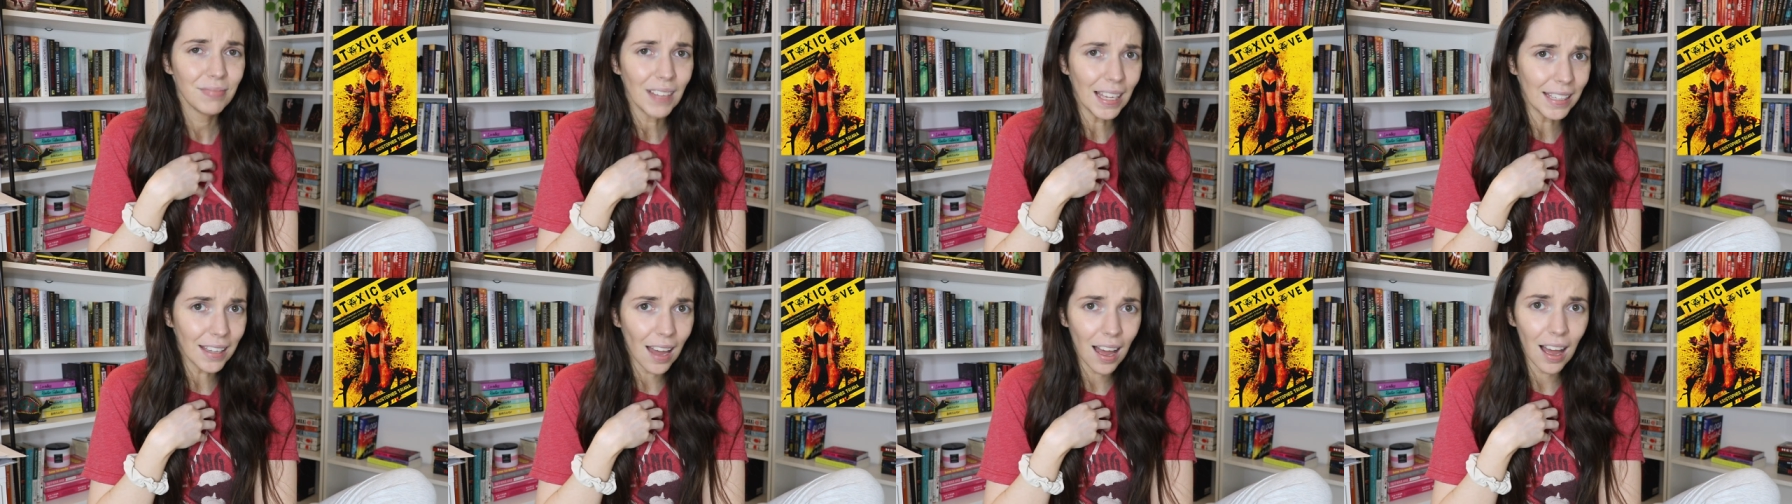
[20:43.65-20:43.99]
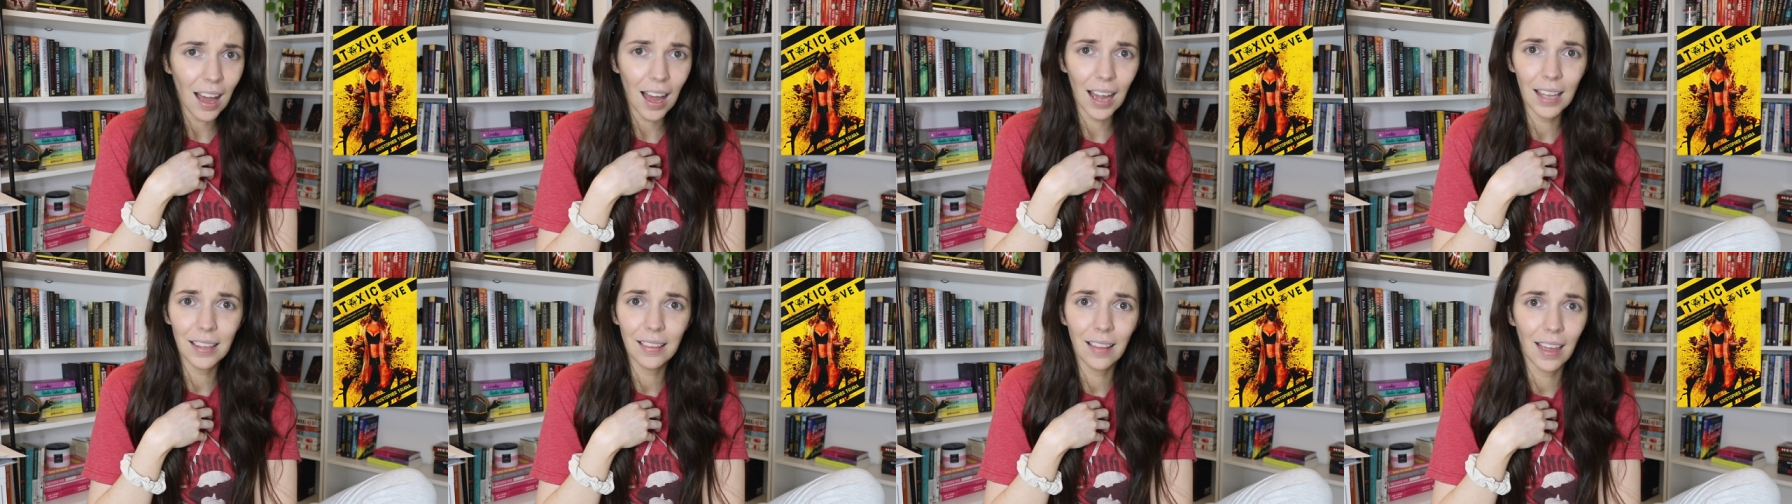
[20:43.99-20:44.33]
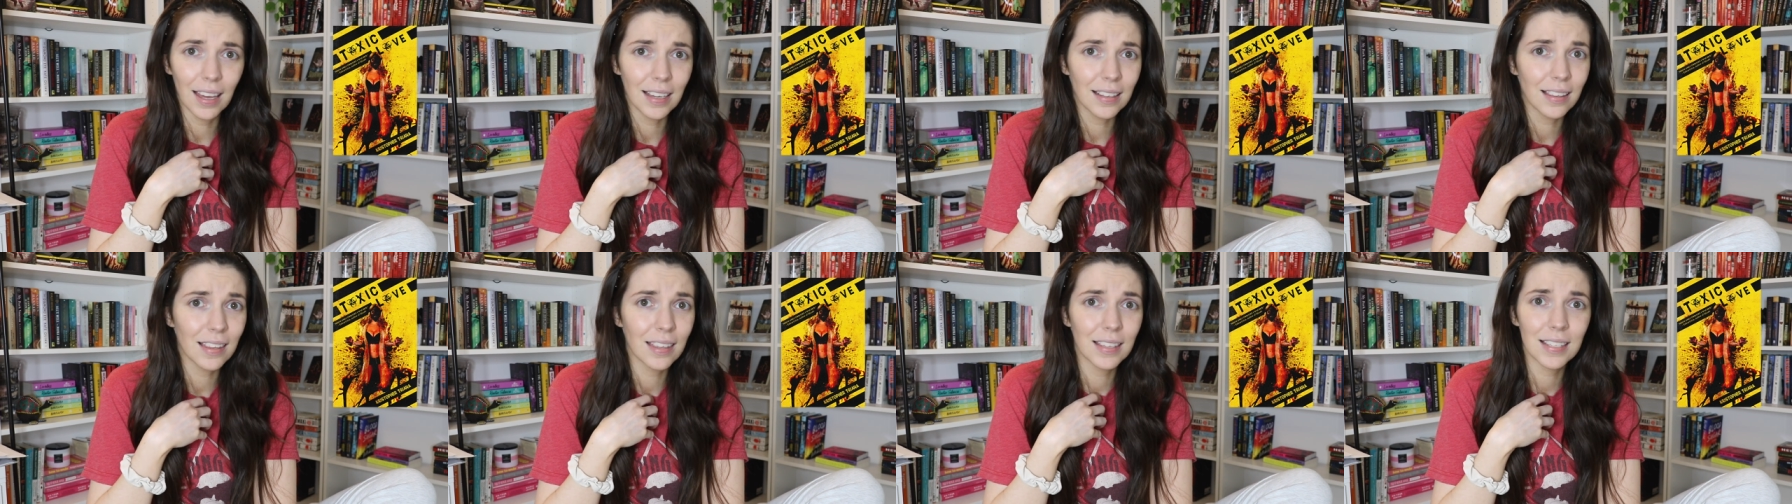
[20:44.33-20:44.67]
yeah, I
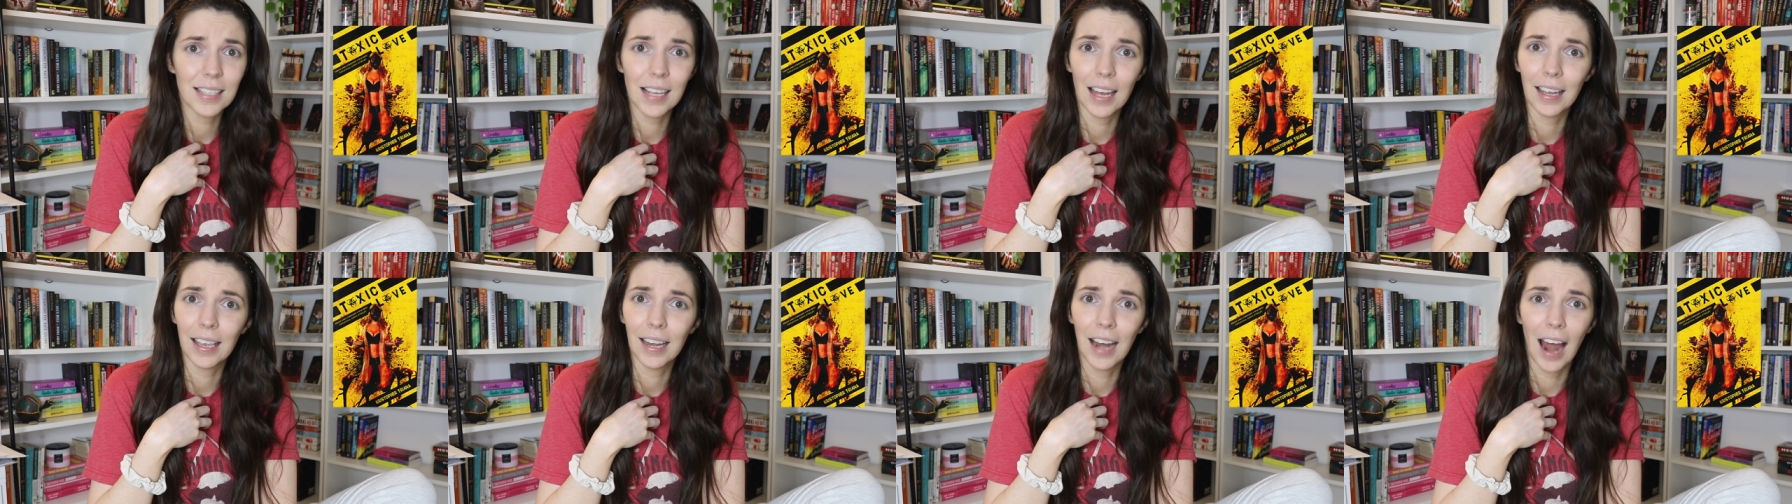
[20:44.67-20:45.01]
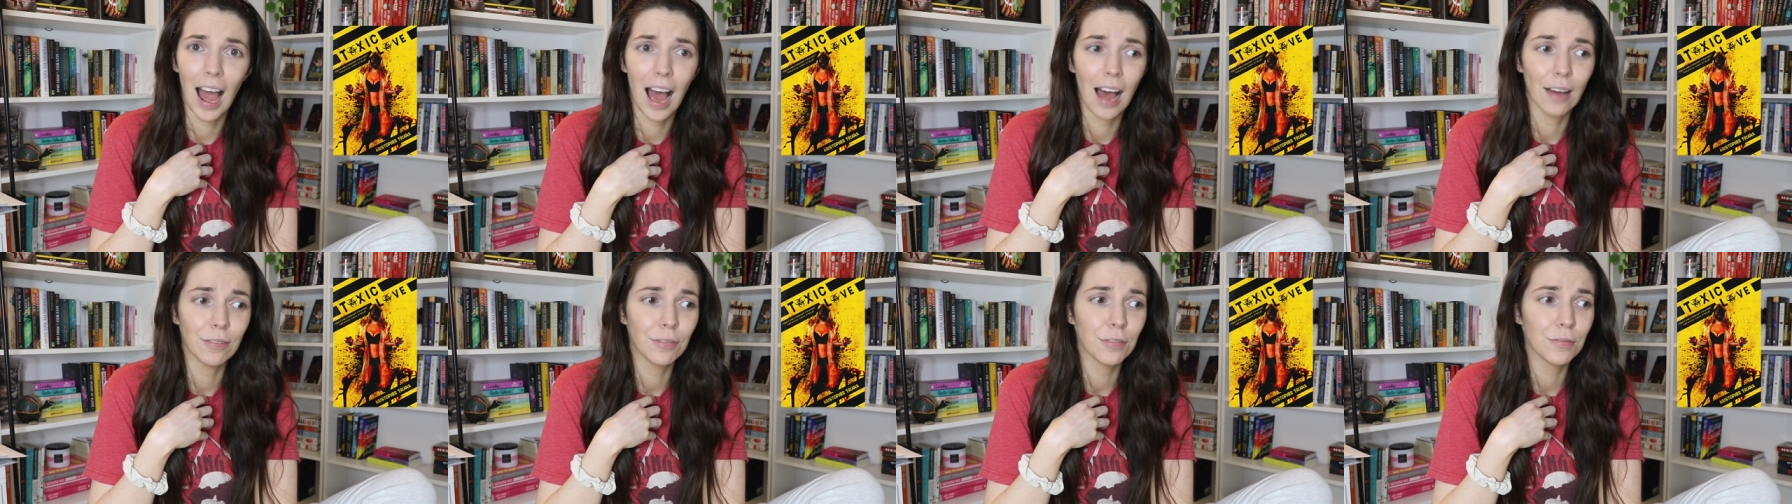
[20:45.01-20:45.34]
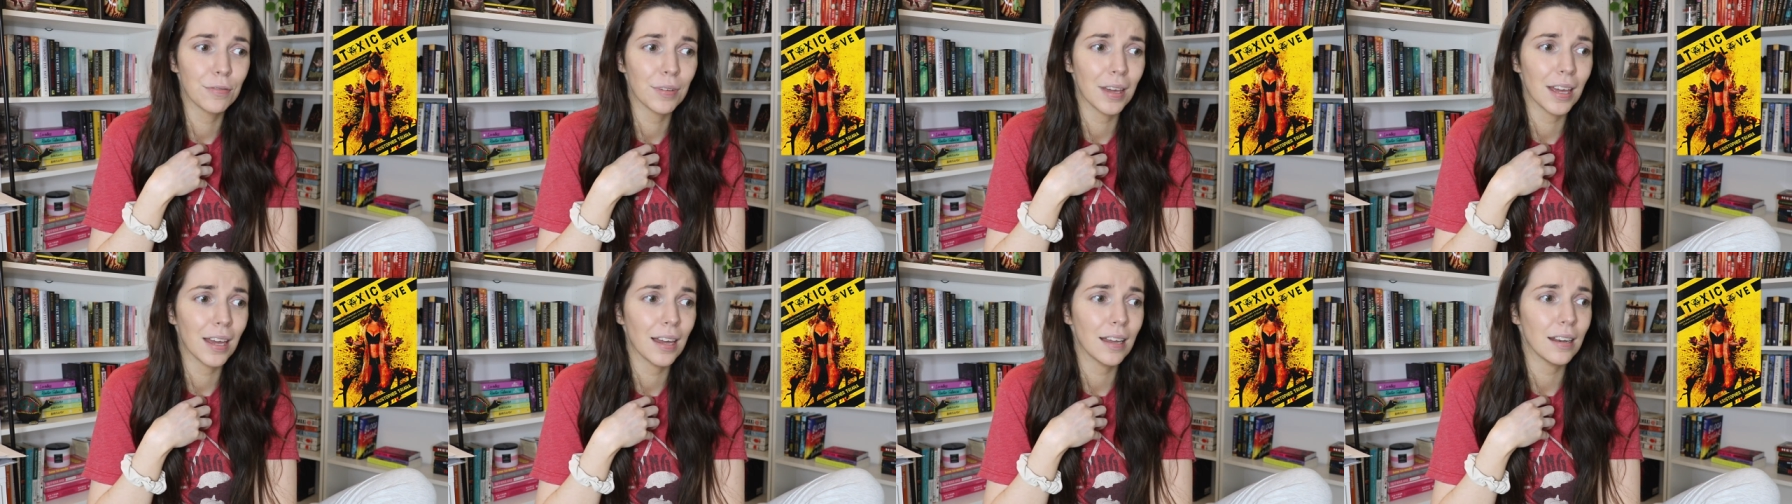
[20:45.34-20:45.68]
liked the second half of
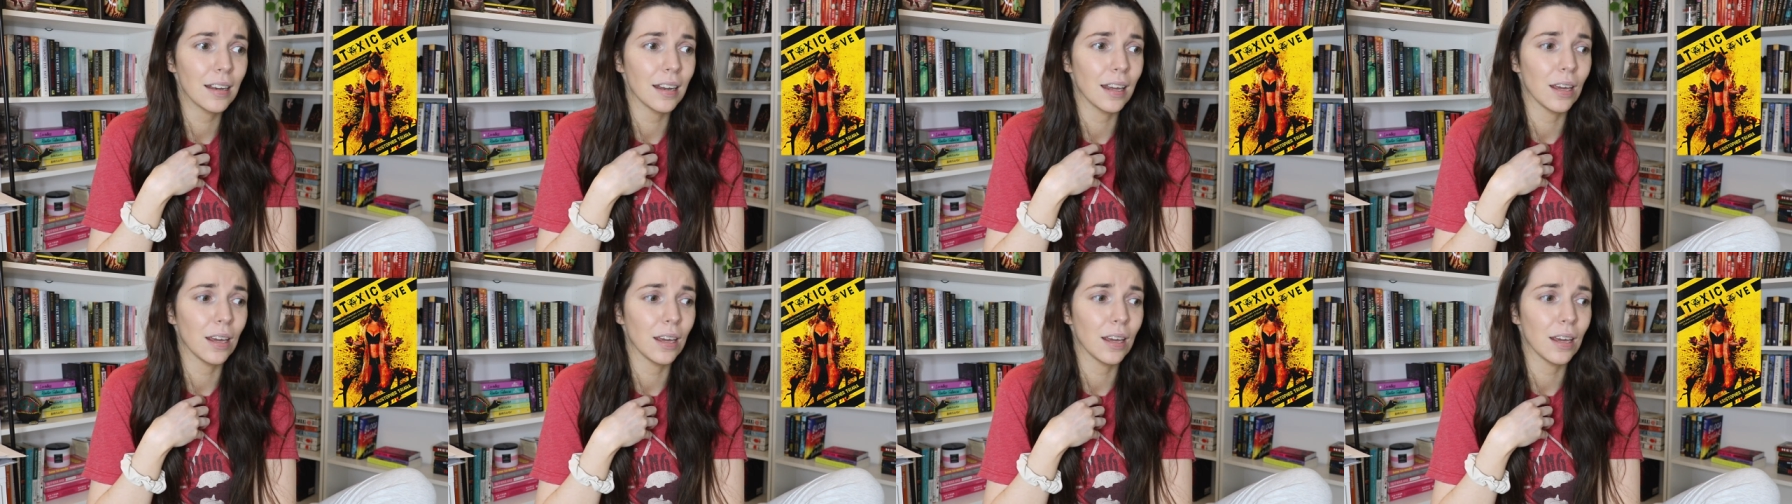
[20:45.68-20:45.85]
it.